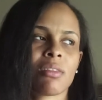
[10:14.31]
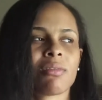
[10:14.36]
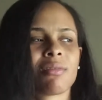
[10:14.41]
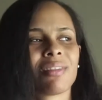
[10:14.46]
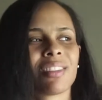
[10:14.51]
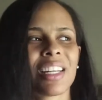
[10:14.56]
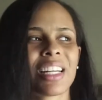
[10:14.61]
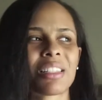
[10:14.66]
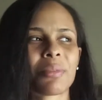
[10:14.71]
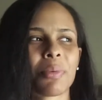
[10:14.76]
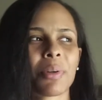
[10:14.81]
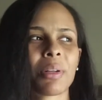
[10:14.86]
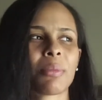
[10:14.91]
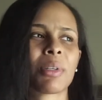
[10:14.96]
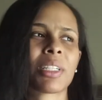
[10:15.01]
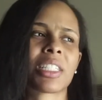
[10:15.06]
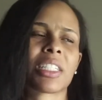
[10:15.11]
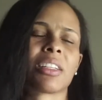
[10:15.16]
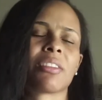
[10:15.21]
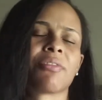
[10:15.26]
that's pretty
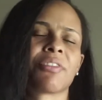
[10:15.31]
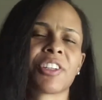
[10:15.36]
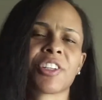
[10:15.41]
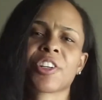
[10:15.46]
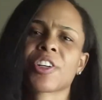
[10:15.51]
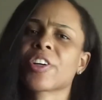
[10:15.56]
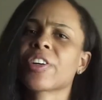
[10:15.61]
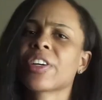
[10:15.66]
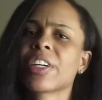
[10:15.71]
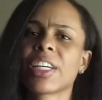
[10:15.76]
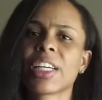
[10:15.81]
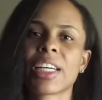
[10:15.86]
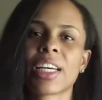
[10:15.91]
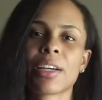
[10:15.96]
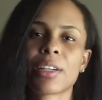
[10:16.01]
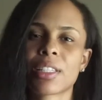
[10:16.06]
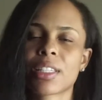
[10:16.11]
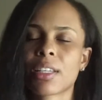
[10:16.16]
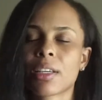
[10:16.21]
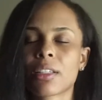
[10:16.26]
much it. Vinegary,
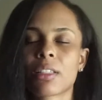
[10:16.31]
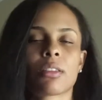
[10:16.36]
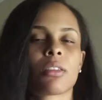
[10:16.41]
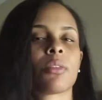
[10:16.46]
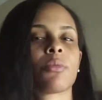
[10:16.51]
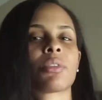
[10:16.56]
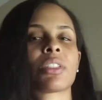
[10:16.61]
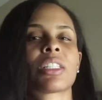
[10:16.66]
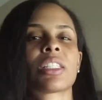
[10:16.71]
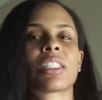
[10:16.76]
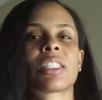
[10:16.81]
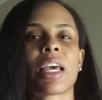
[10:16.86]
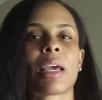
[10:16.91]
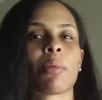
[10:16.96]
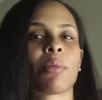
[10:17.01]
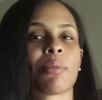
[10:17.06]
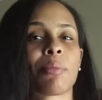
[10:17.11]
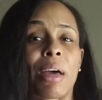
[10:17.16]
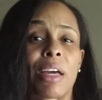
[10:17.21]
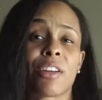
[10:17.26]
it was the same
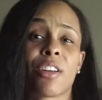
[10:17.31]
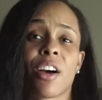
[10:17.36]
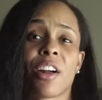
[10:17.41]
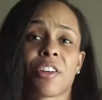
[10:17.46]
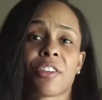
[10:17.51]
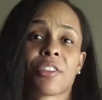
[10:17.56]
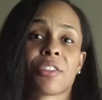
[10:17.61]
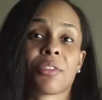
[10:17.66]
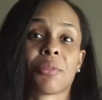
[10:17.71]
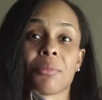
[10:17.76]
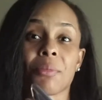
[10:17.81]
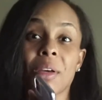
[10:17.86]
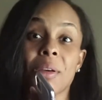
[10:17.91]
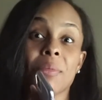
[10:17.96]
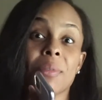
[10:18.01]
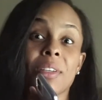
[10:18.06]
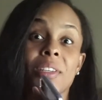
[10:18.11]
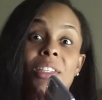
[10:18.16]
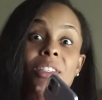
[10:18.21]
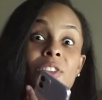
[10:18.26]
with my daughter, so
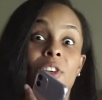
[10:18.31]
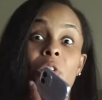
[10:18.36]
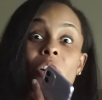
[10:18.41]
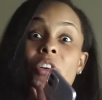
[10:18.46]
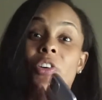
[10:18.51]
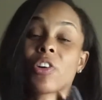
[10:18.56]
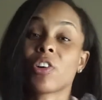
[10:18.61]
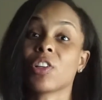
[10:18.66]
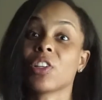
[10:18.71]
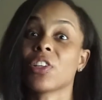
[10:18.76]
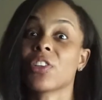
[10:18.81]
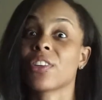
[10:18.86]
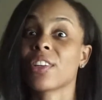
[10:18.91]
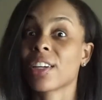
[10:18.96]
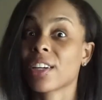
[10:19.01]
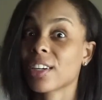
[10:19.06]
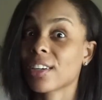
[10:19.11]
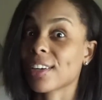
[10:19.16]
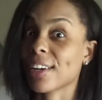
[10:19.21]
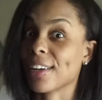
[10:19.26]
maybe it's a girl in
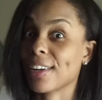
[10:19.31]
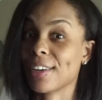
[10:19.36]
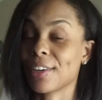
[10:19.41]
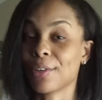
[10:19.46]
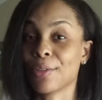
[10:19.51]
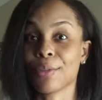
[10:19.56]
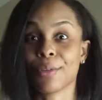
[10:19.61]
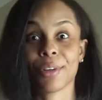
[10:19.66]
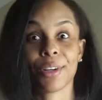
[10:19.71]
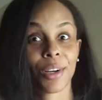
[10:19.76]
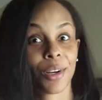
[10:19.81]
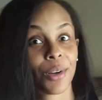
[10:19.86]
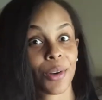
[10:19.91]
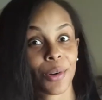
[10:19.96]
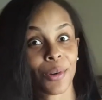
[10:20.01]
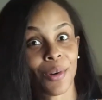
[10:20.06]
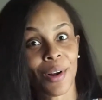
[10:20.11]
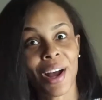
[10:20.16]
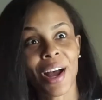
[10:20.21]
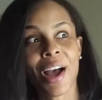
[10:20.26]
there, I don't
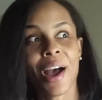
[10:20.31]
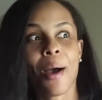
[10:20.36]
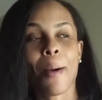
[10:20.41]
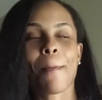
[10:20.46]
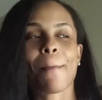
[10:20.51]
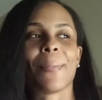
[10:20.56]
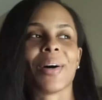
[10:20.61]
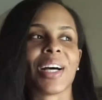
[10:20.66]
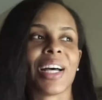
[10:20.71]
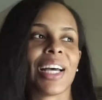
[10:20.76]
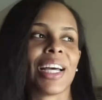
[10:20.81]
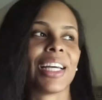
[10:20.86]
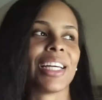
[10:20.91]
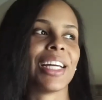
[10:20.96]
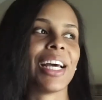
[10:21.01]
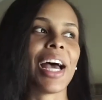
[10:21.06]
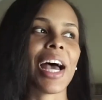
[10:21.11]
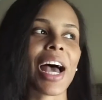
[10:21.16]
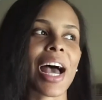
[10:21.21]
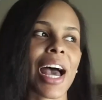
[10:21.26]
know, but
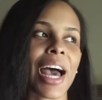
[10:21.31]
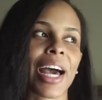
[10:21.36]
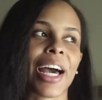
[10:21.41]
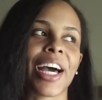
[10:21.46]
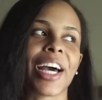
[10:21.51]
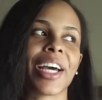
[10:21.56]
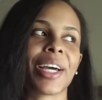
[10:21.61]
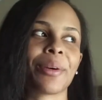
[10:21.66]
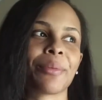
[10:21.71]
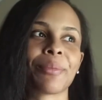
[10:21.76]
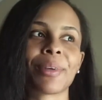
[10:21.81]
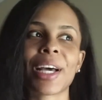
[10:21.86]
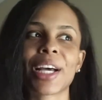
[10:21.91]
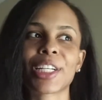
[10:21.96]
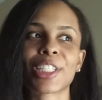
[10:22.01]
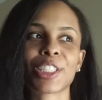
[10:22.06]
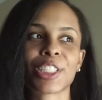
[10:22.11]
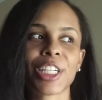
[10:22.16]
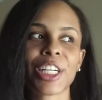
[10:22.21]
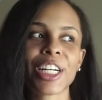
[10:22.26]
I am
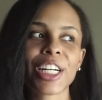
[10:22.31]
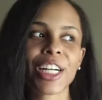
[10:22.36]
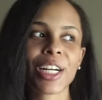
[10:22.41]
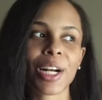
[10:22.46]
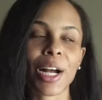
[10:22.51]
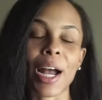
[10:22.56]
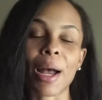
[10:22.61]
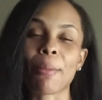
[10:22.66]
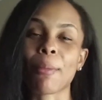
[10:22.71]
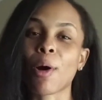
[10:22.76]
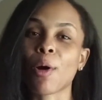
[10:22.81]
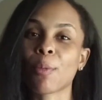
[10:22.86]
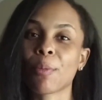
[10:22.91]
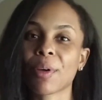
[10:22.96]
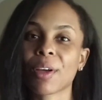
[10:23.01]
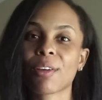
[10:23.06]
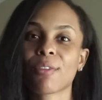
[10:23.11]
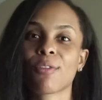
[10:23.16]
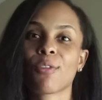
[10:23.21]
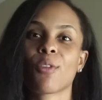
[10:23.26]
not sure, I'm
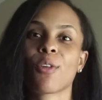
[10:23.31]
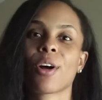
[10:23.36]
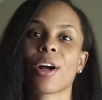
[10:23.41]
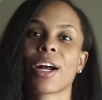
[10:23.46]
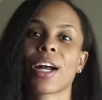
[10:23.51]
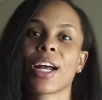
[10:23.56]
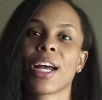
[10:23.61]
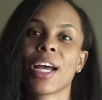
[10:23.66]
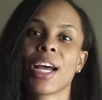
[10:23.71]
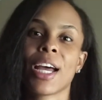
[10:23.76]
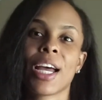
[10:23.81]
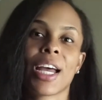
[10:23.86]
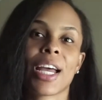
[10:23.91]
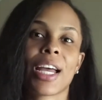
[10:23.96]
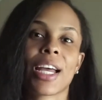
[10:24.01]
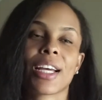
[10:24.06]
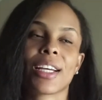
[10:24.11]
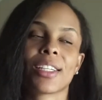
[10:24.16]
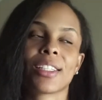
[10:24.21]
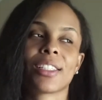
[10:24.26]
hoping for,
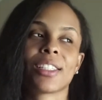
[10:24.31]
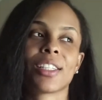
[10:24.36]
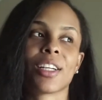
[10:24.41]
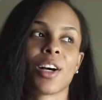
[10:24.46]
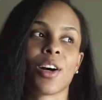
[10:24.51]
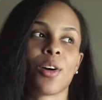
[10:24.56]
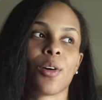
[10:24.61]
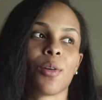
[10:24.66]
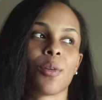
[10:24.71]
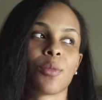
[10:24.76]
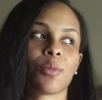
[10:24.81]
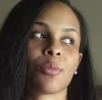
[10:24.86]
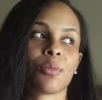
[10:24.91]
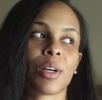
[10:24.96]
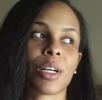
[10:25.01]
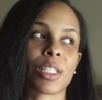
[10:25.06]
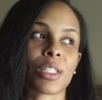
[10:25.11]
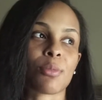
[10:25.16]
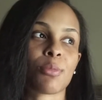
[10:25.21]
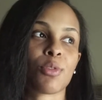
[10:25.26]
you know,
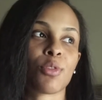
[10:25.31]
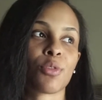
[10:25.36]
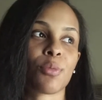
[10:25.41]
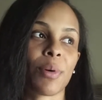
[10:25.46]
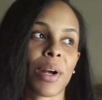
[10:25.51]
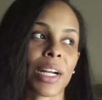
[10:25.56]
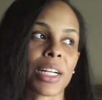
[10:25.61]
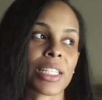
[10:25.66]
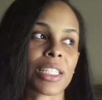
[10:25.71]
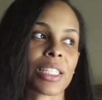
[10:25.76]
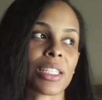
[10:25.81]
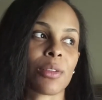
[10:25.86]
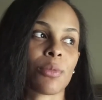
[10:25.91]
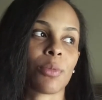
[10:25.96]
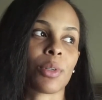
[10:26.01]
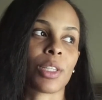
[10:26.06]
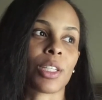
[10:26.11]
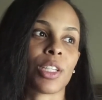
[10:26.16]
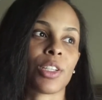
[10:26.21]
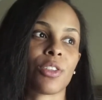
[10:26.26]
a smooth pregnancy
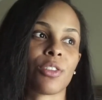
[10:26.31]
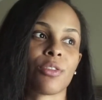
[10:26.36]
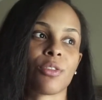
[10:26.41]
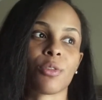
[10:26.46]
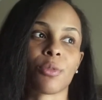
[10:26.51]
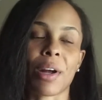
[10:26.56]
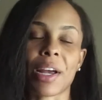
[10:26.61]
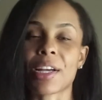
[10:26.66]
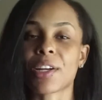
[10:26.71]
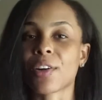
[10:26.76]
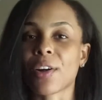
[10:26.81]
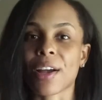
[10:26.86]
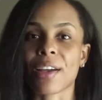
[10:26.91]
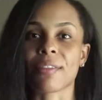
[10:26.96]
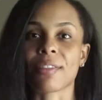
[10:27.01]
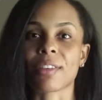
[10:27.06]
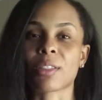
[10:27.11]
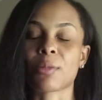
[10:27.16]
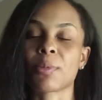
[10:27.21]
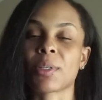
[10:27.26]
with great
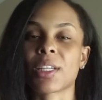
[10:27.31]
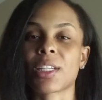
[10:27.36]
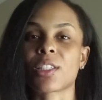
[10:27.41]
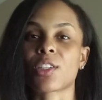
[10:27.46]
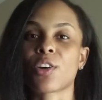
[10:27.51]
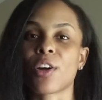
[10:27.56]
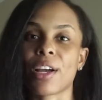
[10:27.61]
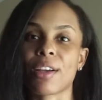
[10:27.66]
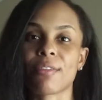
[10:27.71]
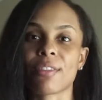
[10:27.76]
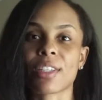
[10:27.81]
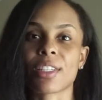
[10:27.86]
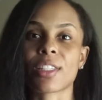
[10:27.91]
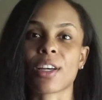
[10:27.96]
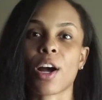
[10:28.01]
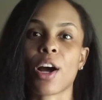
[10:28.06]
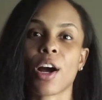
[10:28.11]
cravings, because cravings, you